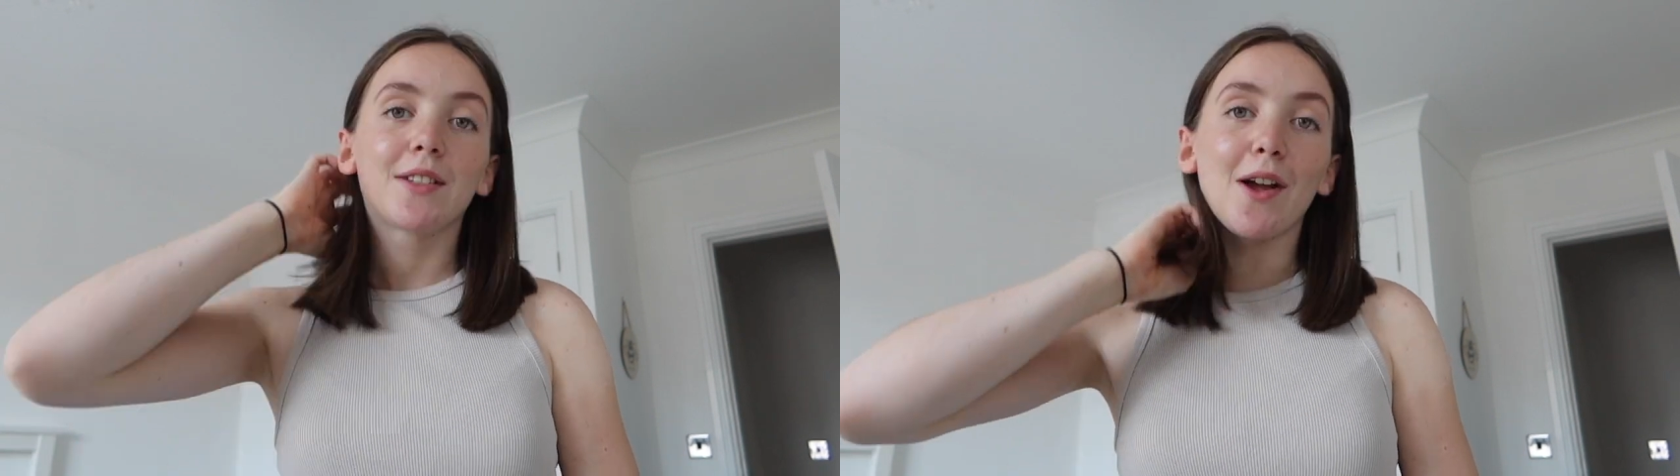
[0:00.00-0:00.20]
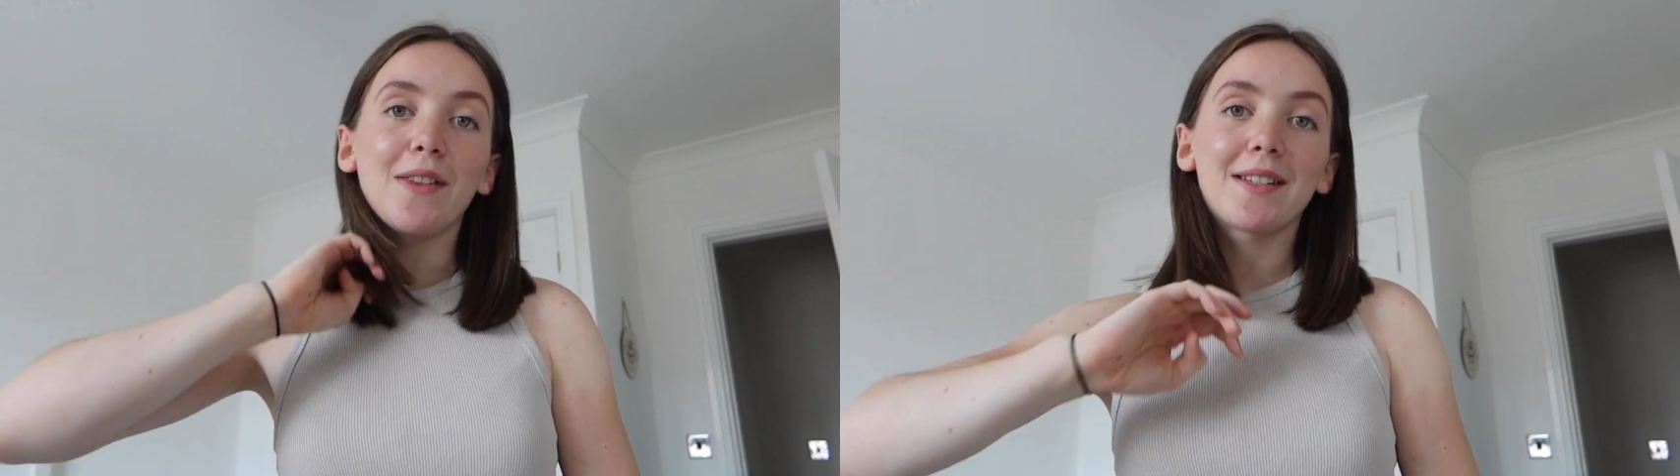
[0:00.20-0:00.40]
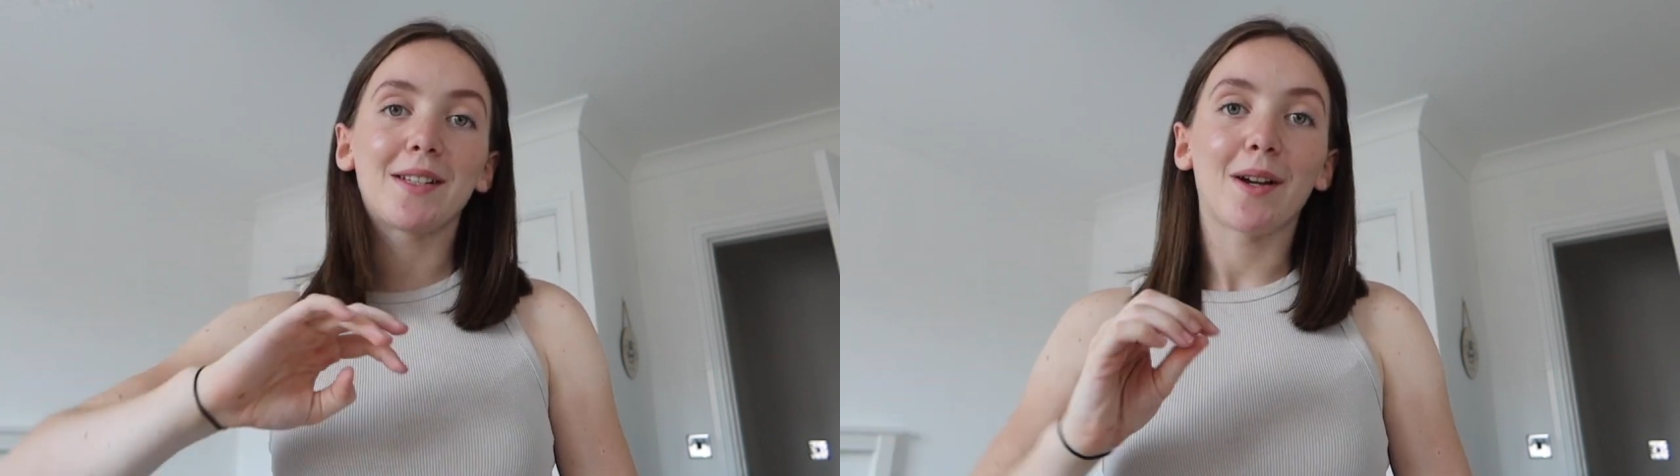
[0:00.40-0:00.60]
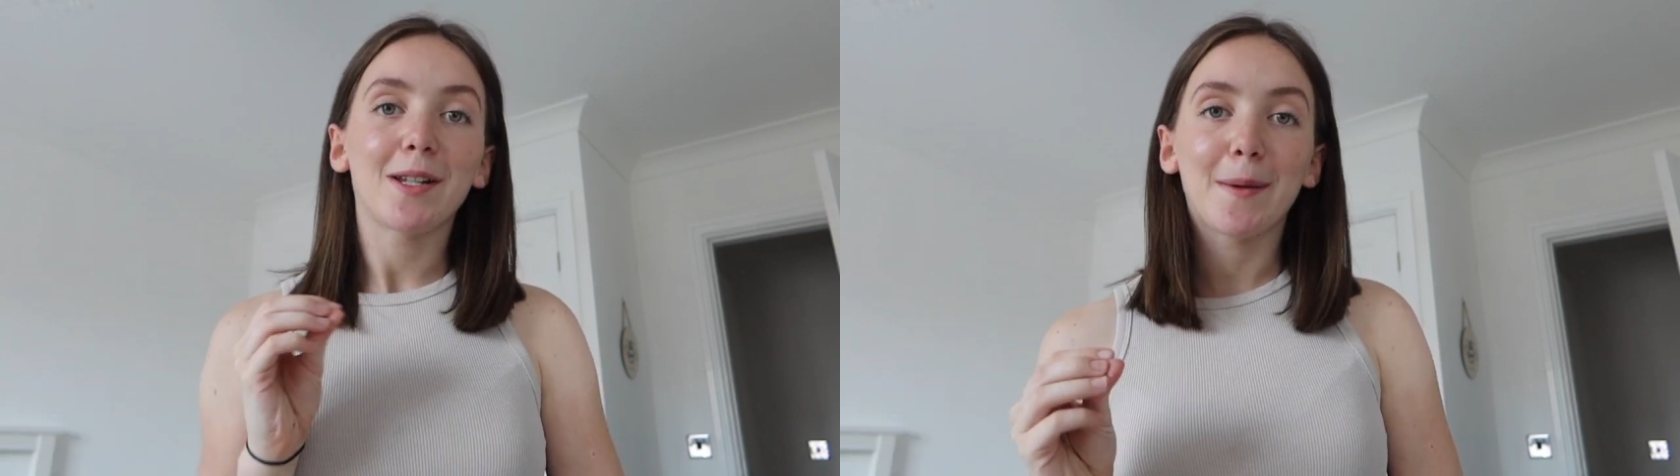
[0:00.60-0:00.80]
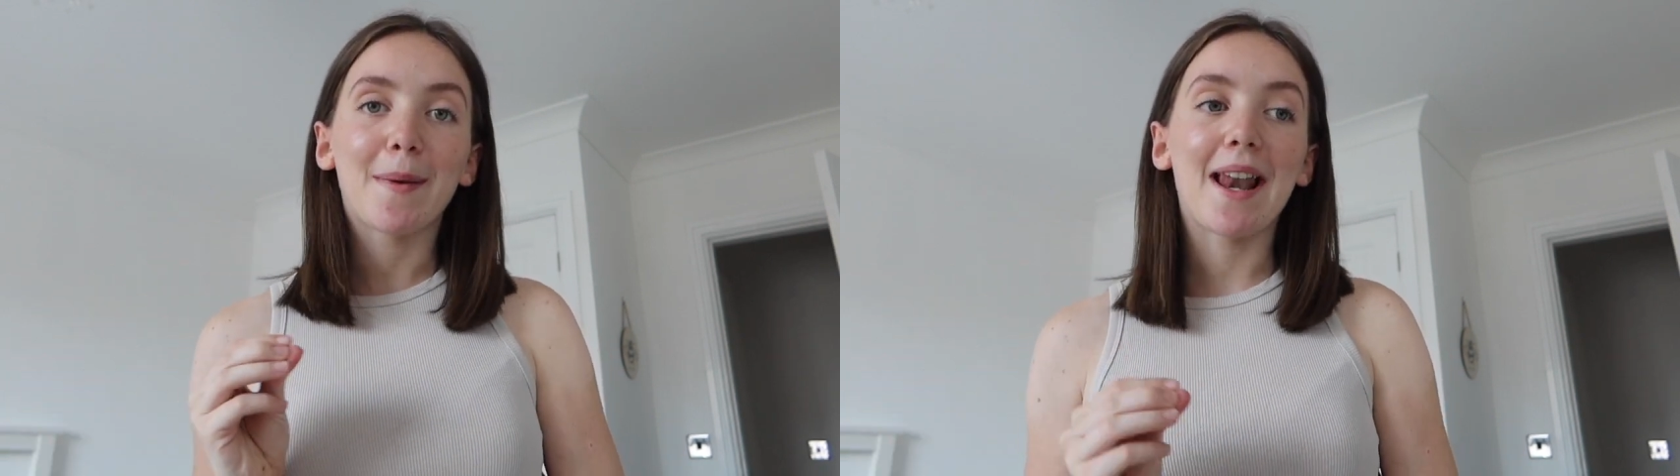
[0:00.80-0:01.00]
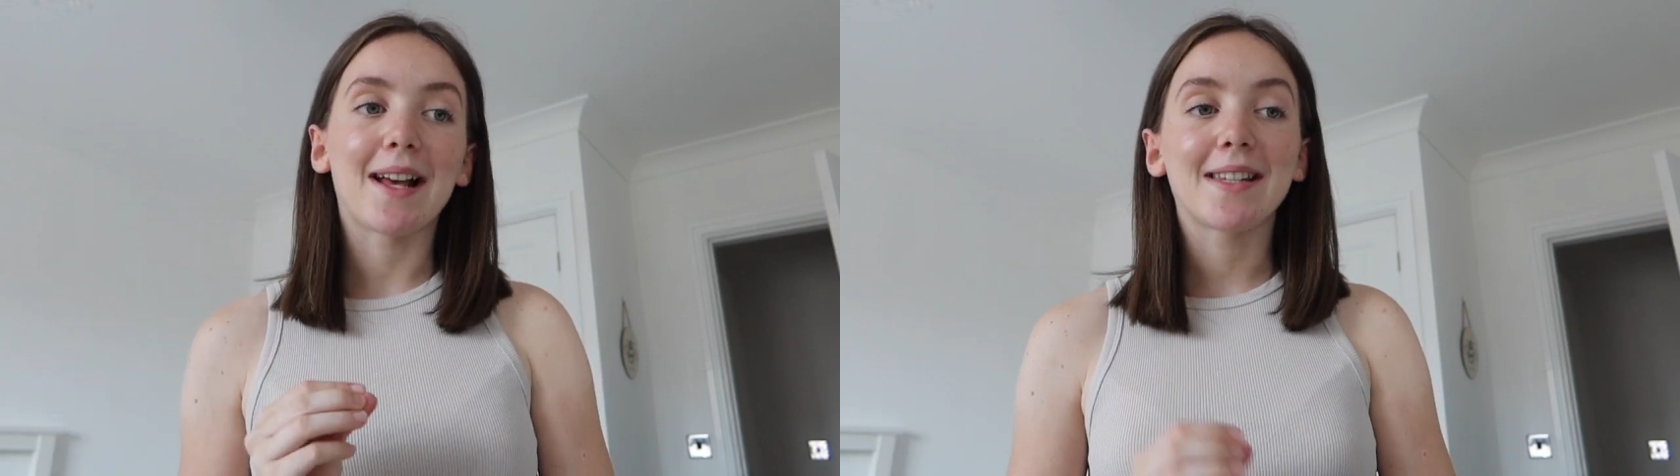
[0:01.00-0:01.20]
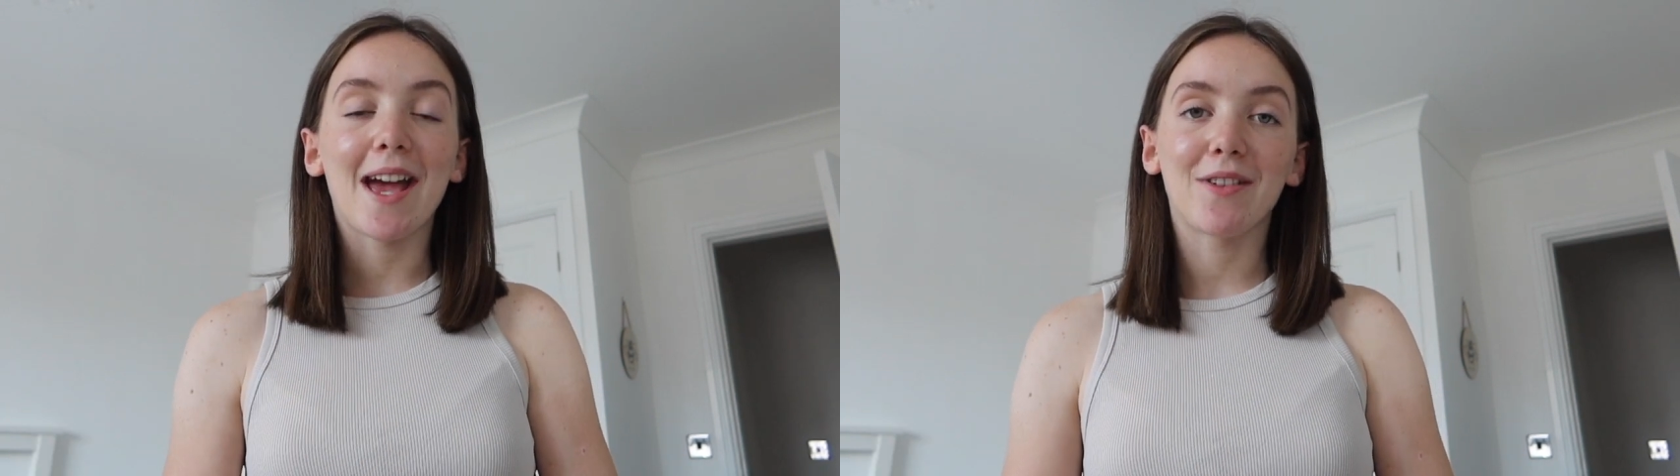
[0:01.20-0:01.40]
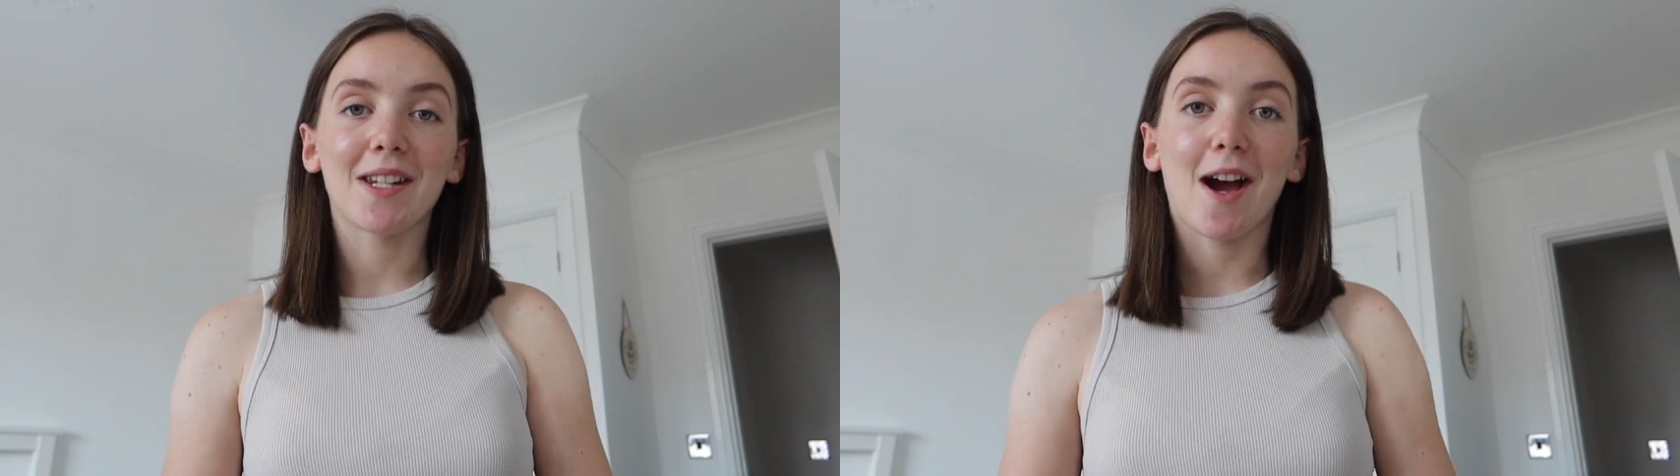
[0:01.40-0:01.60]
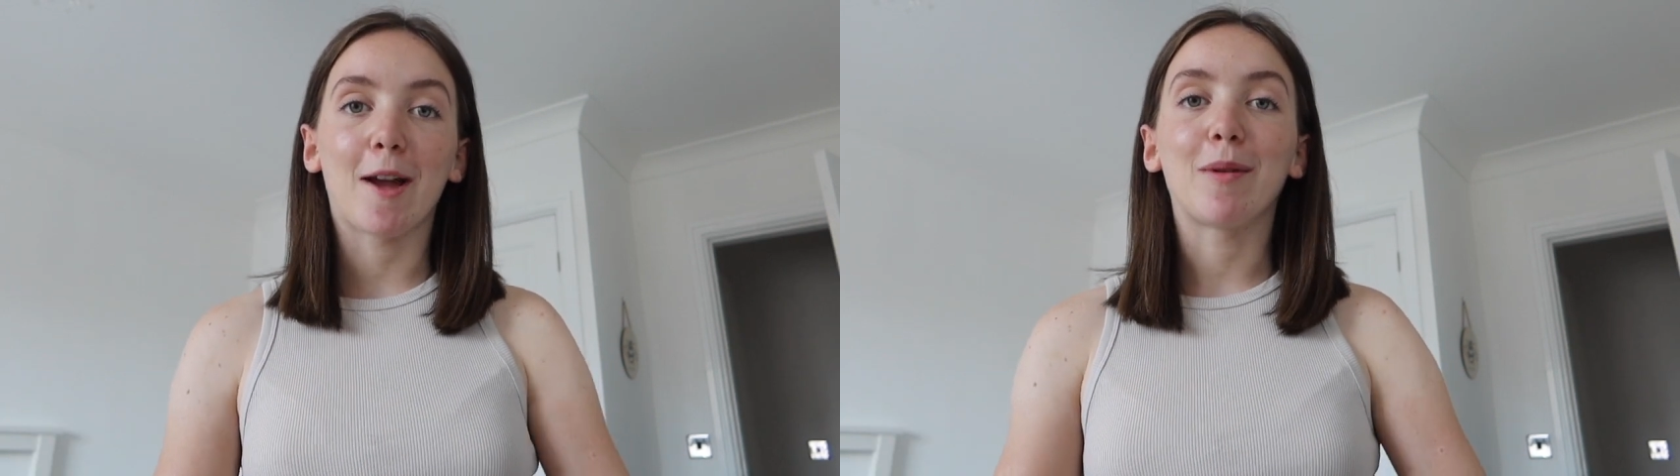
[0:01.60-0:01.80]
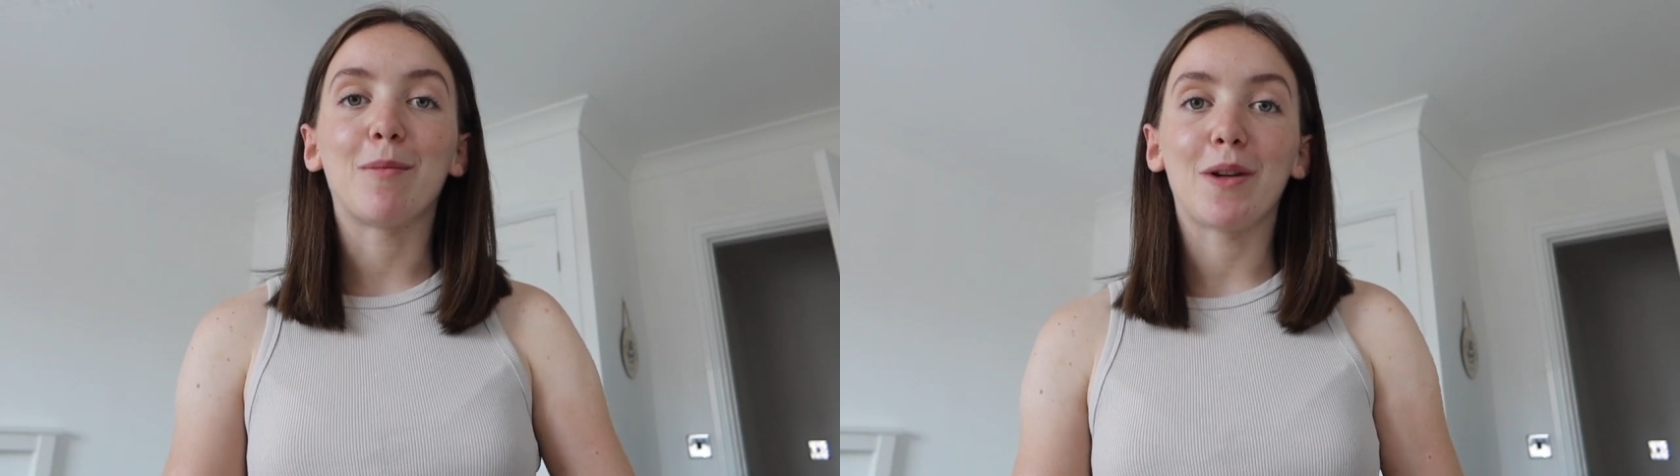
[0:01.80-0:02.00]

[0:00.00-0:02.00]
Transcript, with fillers: So this is going to be my last ever time